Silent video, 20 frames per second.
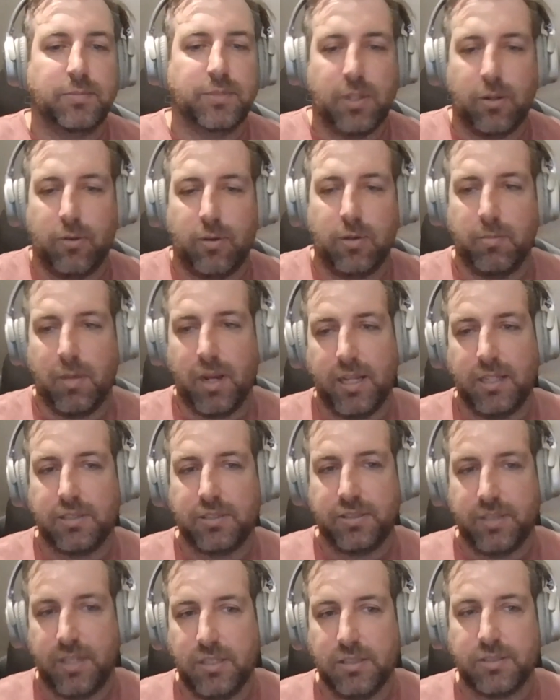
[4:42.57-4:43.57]
So it
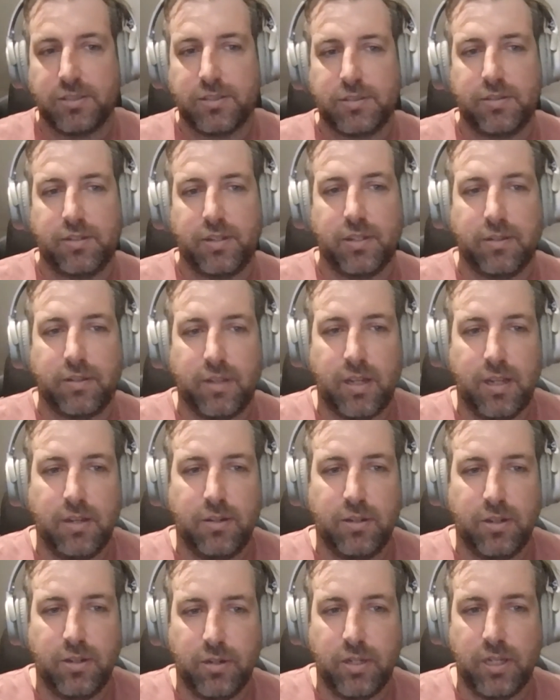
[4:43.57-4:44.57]
makes sense that
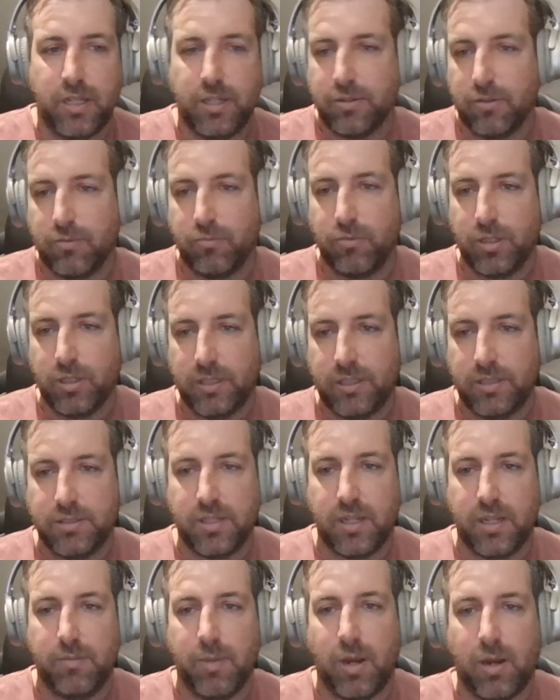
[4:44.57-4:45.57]
then you need to really
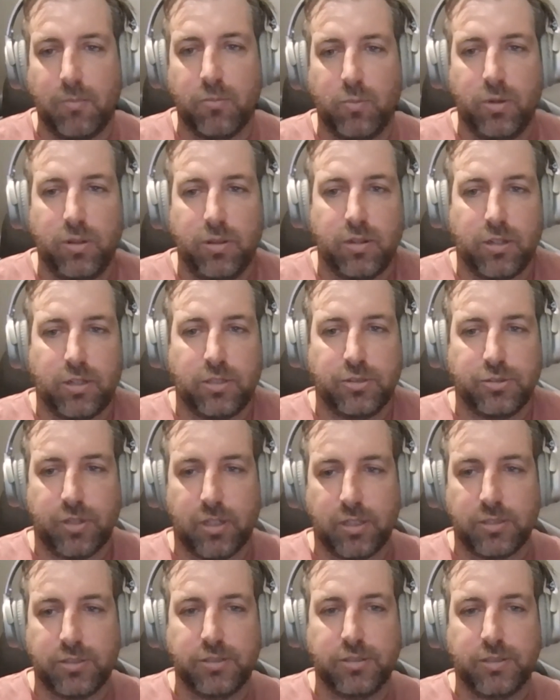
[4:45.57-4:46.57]
team up with the
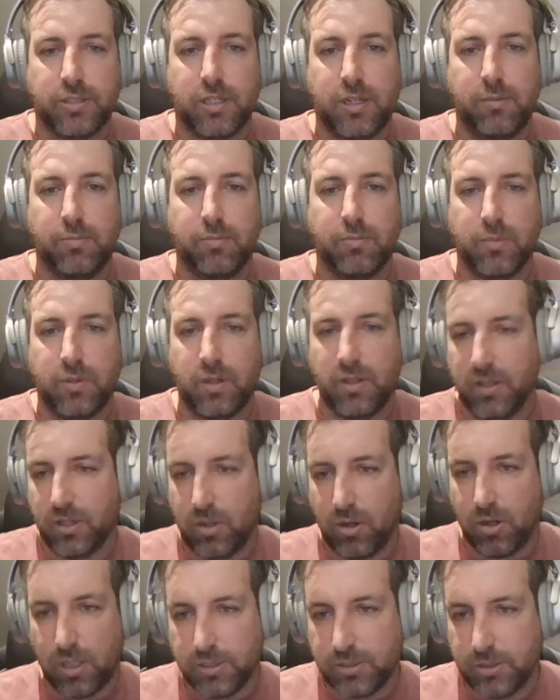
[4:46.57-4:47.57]
construction team and the
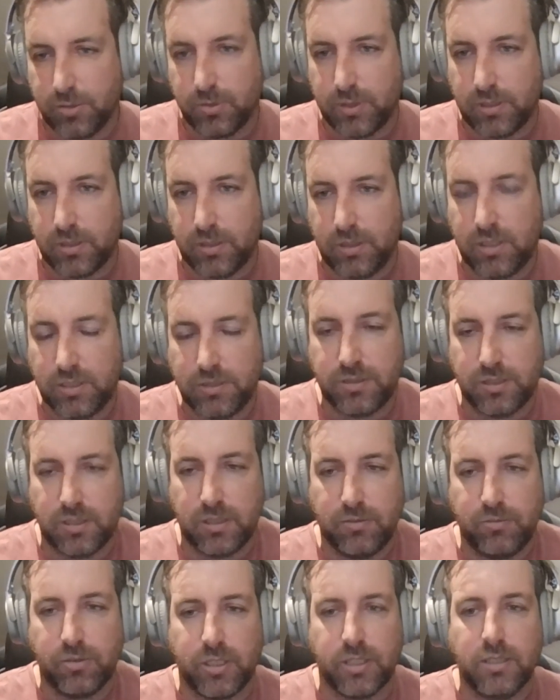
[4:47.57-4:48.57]
guys who are
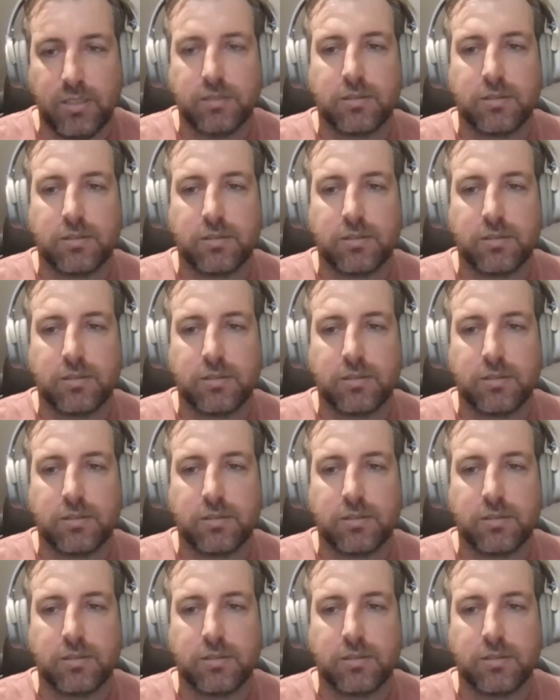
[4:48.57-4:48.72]
delivering